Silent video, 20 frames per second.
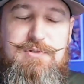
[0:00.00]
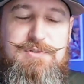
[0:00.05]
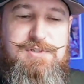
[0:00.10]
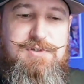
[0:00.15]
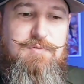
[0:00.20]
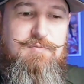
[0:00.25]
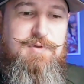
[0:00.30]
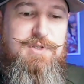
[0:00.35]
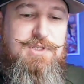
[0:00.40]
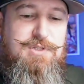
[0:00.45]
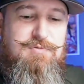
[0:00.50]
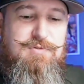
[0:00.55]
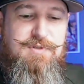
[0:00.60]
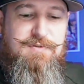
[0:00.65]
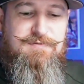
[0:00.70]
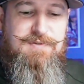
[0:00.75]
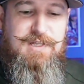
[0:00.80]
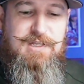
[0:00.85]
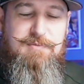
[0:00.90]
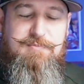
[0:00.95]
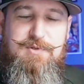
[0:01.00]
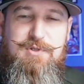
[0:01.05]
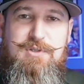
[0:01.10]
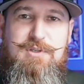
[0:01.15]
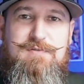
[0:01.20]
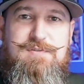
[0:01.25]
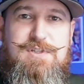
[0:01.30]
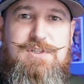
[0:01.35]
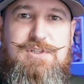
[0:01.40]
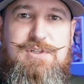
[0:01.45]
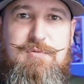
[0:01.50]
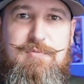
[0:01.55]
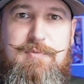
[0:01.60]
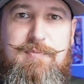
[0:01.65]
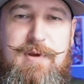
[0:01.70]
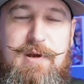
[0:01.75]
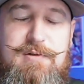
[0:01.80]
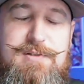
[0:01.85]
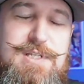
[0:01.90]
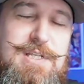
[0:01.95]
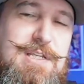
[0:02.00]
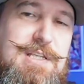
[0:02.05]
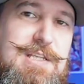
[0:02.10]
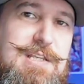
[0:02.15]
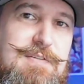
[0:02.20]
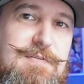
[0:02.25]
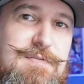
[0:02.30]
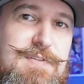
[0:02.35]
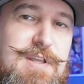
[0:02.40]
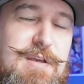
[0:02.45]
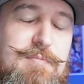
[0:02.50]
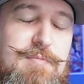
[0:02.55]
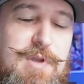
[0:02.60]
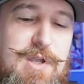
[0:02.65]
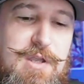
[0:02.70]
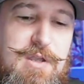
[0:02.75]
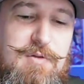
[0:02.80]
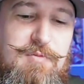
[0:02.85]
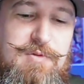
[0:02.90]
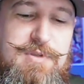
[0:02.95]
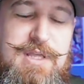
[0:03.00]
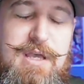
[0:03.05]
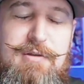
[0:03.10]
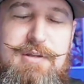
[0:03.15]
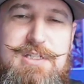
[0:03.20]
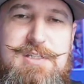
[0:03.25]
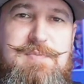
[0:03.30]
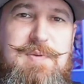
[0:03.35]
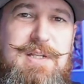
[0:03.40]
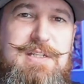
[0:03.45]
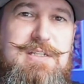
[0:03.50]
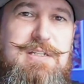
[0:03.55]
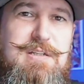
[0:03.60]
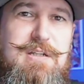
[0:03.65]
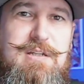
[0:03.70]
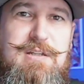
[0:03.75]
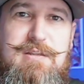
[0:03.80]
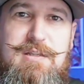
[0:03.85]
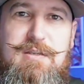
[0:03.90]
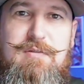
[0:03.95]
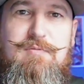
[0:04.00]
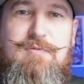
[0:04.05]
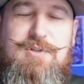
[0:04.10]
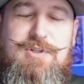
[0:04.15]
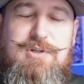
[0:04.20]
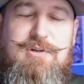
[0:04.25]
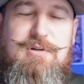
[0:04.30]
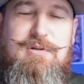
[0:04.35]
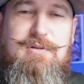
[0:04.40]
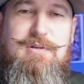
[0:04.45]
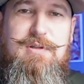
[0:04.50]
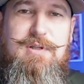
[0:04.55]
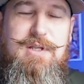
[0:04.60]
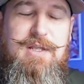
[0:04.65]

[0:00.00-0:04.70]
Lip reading: So when you develop your gifts and superpowers and give them without expecting anything in return,